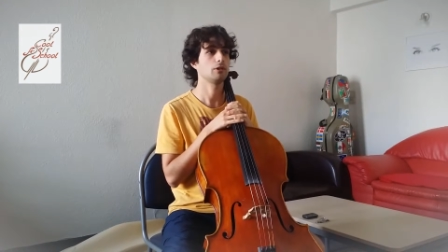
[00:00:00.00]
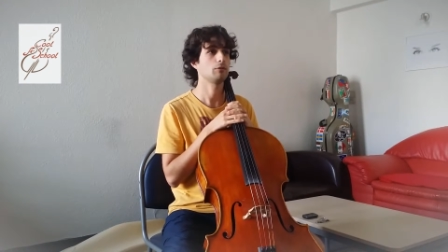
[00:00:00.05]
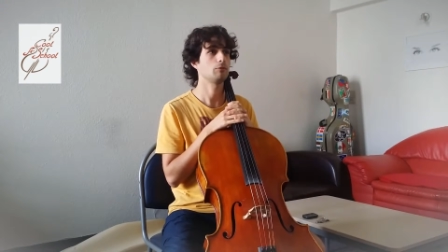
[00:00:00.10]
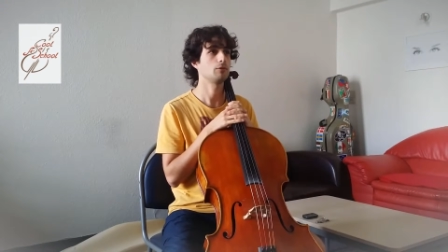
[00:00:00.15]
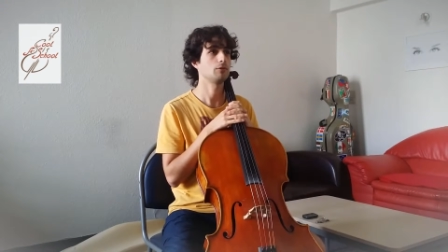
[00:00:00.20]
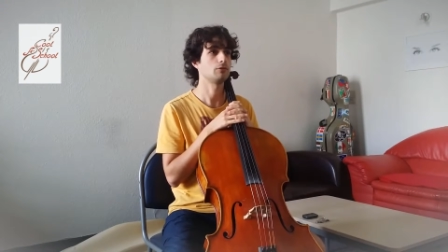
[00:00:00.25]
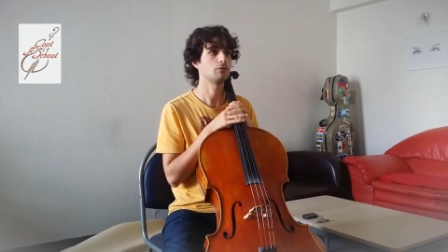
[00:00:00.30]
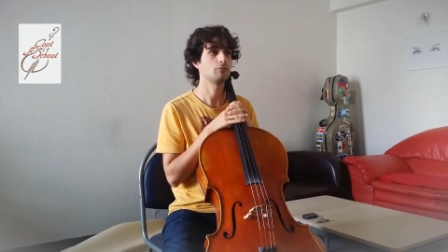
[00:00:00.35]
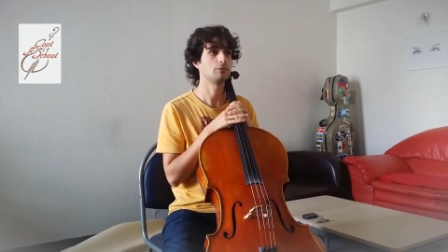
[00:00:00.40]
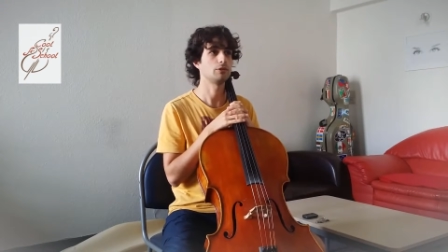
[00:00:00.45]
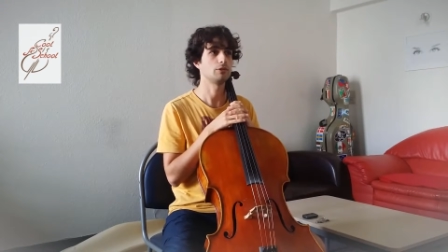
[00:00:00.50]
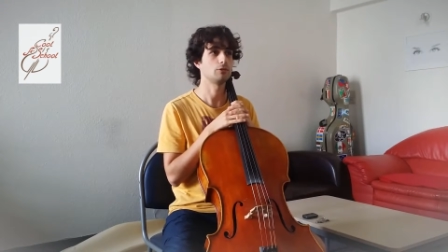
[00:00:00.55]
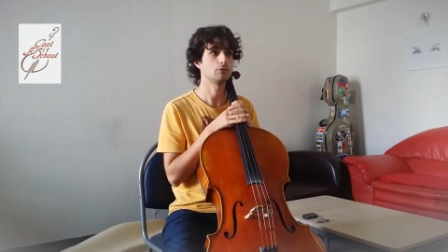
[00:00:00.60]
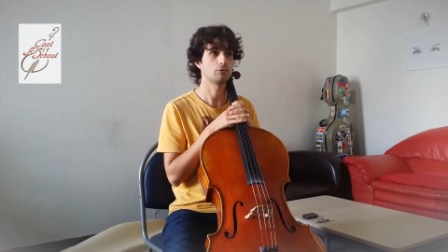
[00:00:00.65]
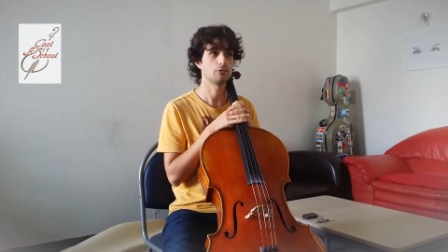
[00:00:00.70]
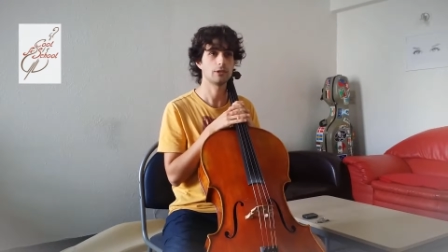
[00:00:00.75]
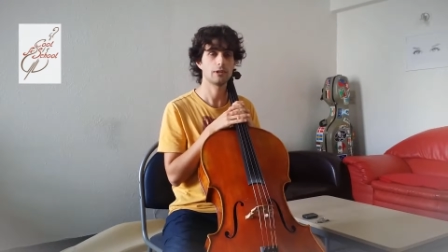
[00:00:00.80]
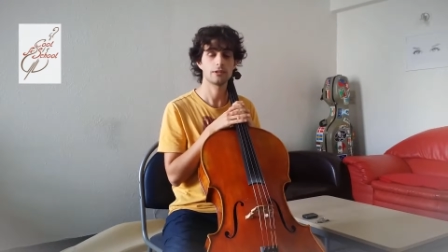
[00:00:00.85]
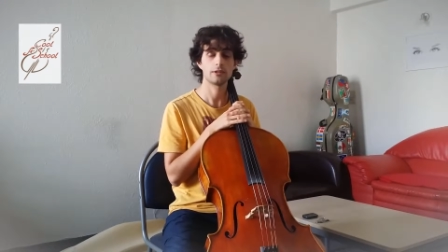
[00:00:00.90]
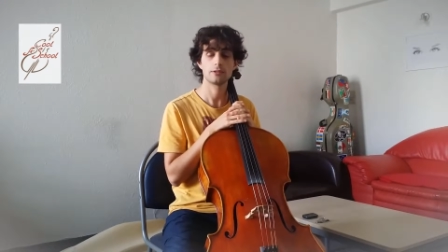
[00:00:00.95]
I want to be
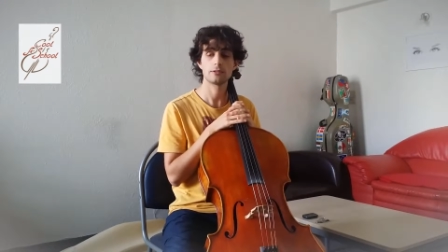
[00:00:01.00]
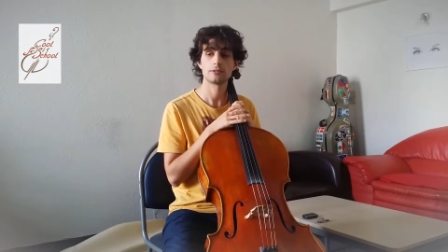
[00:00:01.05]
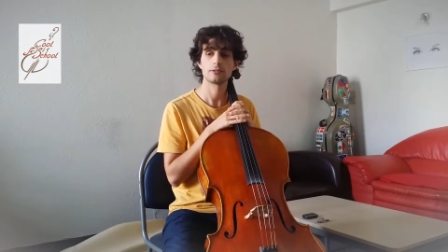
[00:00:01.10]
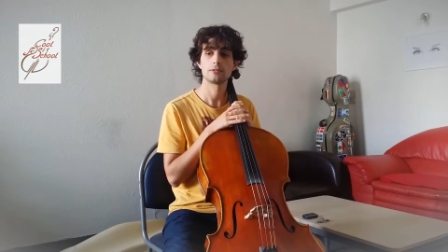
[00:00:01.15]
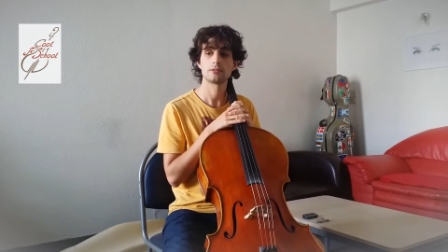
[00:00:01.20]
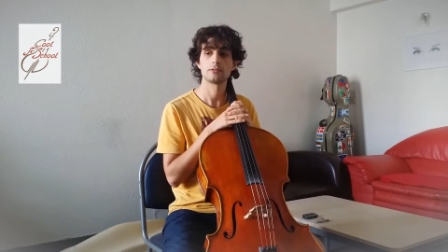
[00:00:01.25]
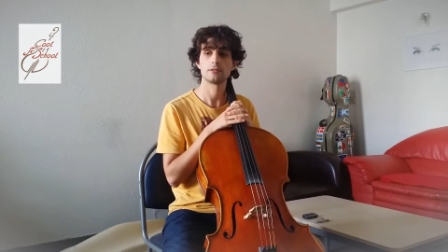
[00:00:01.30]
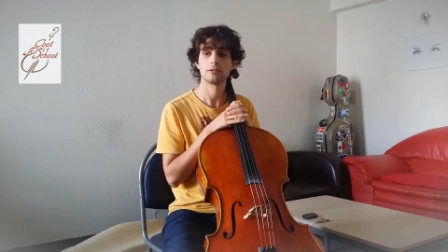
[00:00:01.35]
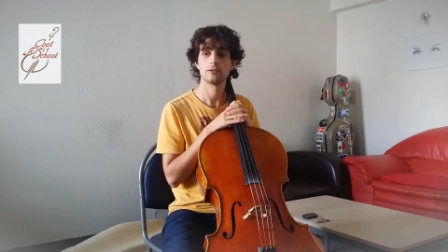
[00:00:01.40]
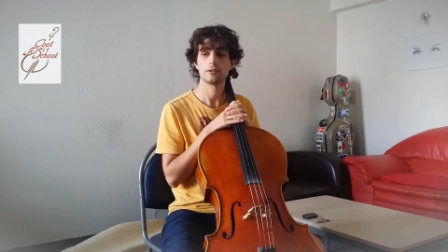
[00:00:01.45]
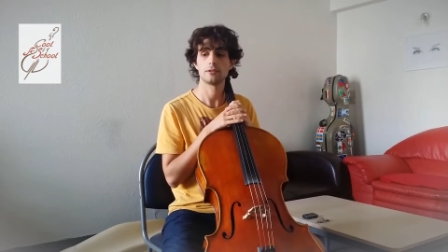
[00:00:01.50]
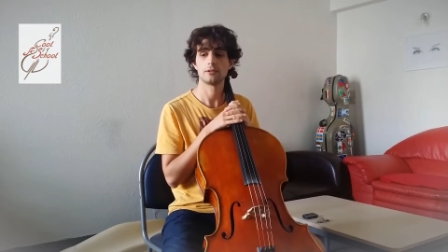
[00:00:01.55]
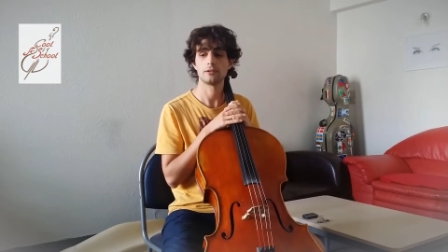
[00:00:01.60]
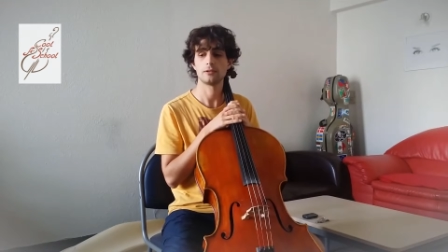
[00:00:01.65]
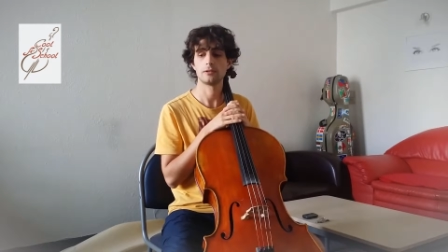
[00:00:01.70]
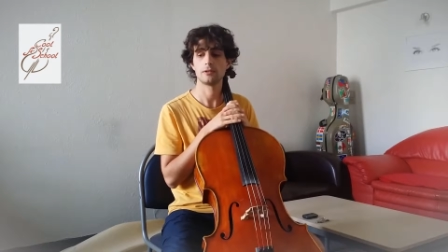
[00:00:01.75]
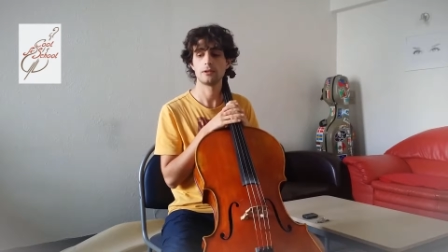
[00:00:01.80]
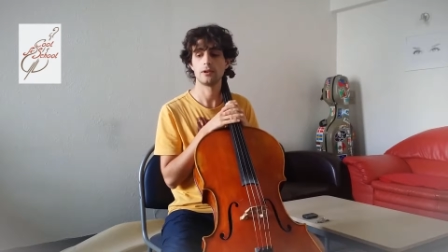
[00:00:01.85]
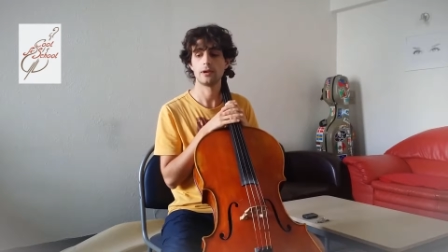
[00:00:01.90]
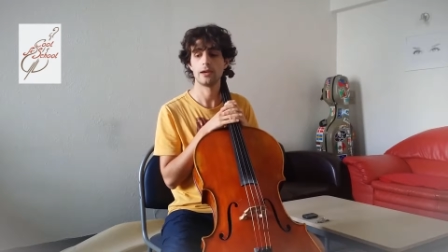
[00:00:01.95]
good at it,
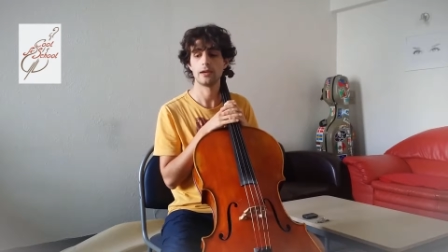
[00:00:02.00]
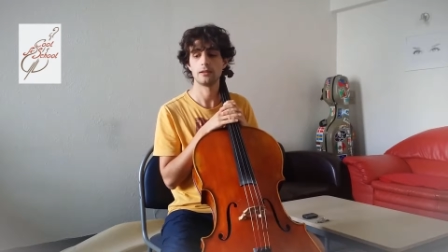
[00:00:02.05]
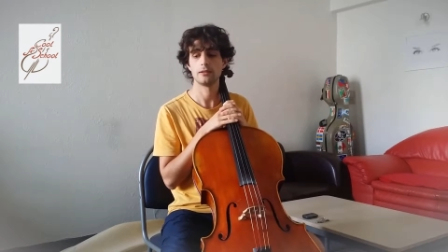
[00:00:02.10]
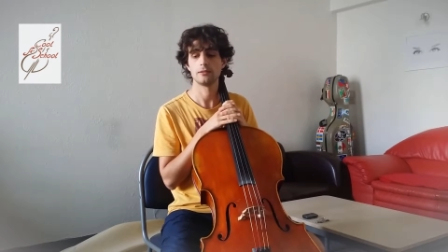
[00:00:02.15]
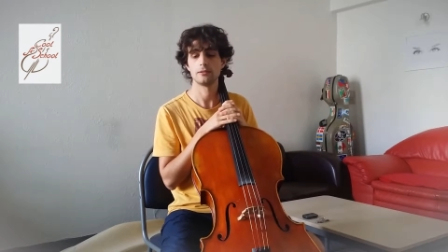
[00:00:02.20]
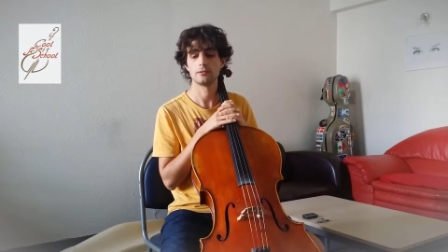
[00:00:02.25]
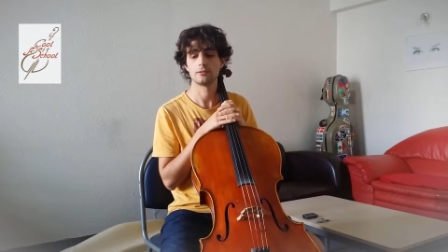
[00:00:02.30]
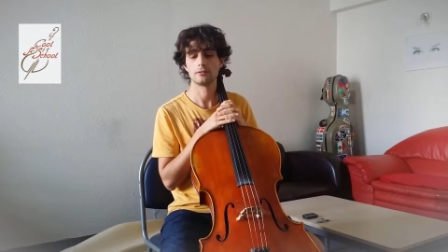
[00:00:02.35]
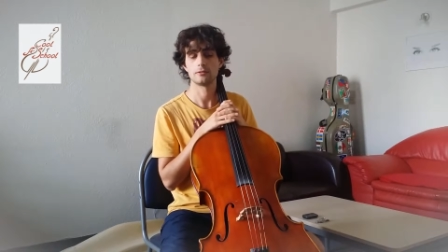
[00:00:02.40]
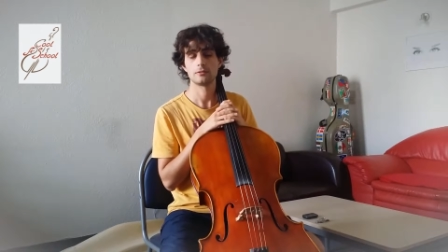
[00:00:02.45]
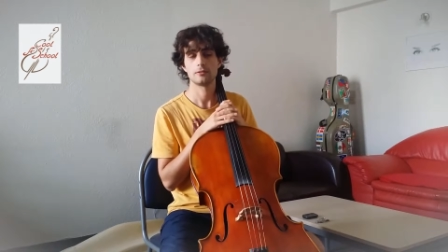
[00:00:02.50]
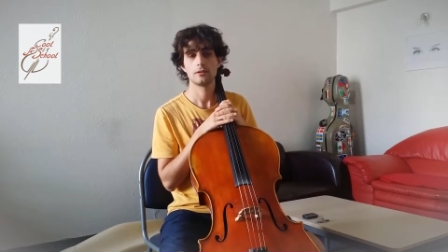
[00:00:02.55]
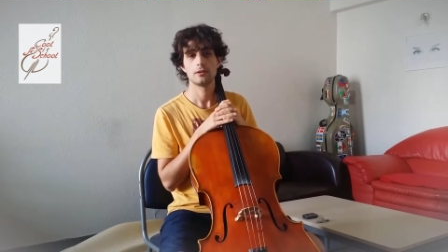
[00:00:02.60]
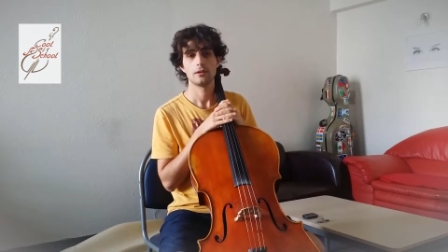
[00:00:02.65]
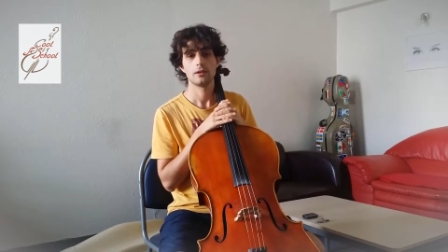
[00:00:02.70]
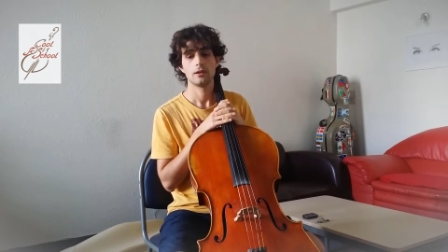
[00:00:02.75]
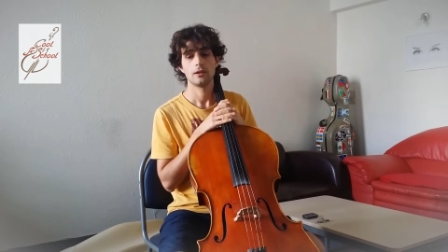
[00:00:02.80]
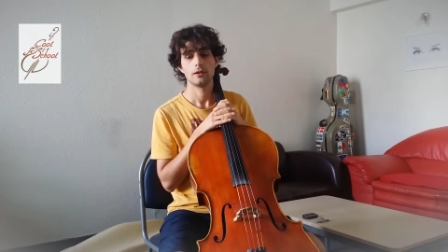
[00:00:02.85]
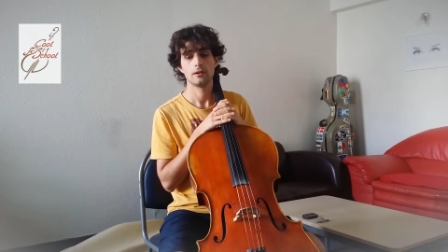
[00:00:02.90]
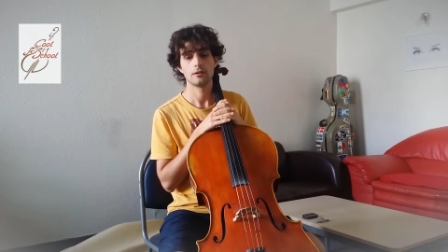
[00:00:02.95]
uh, and
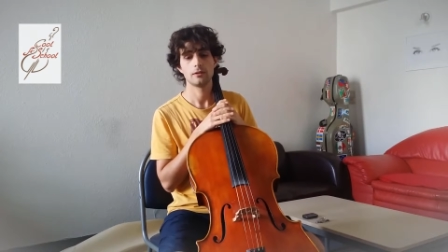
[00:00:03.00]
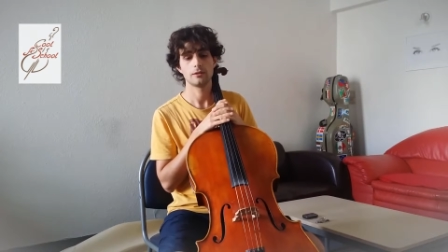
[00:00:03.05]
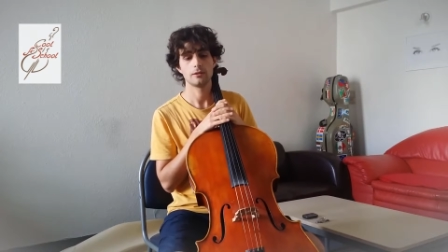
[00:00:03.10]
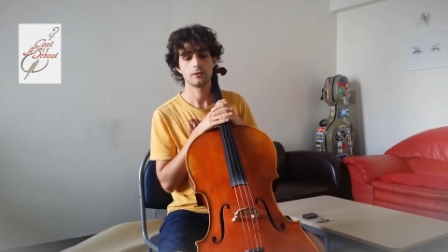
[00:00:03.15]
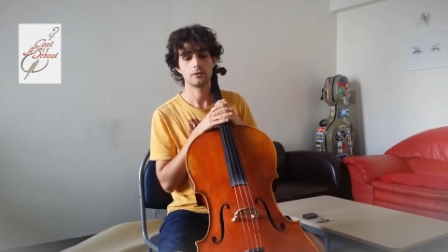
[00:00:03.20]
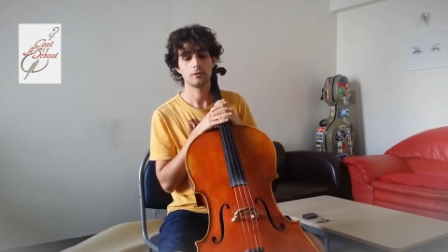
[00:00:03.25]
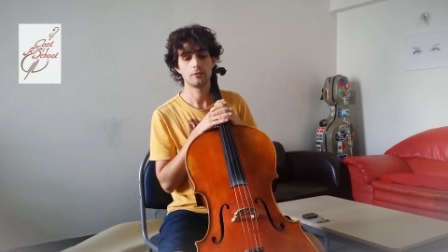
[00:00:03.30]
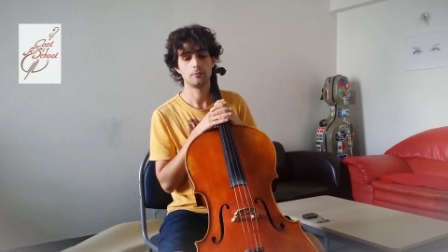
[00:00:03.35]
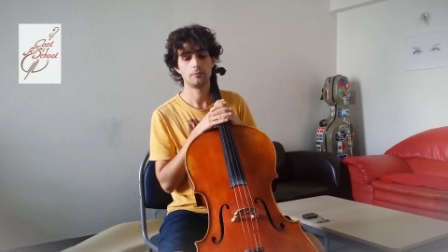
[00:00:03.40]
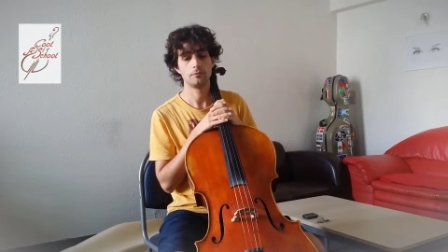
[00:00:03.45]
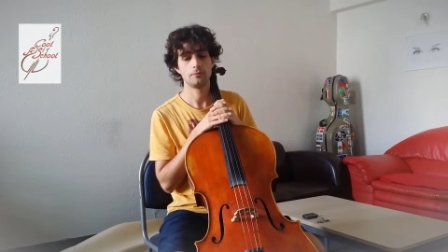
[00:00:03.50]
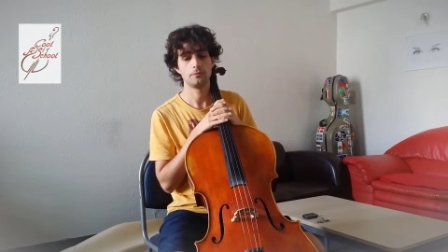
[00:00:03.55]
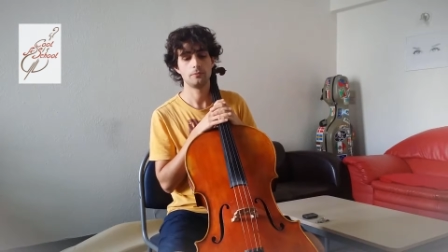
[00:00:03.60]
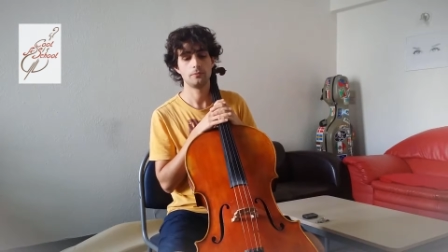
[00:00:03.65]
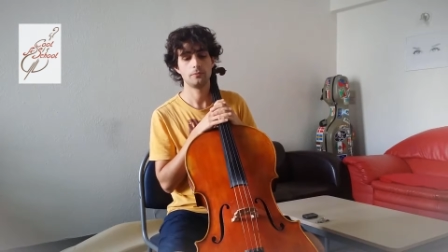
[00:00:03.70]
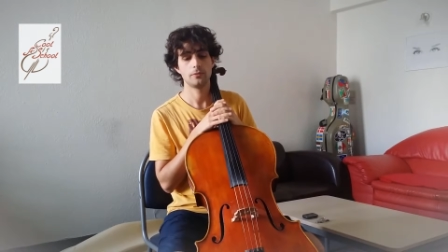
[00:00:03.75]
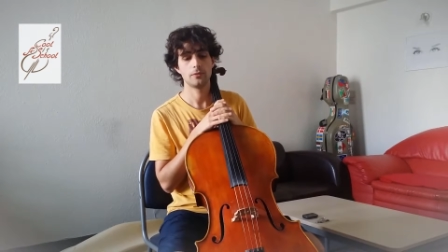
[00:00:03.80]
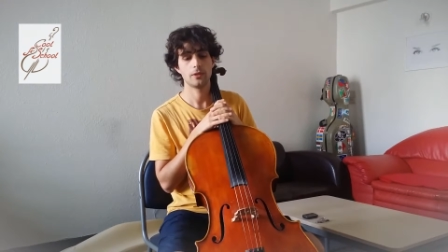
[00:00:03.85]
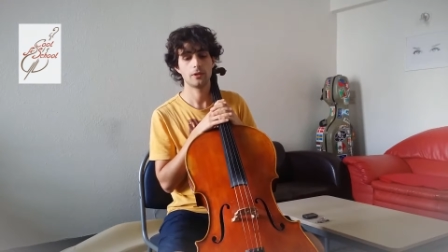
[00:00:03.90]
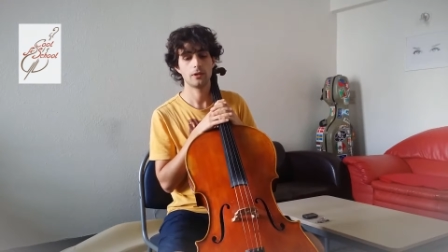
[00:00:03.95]

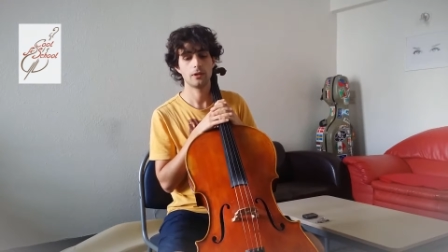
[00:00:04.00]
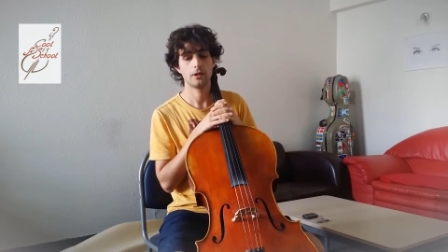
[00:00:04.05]
um,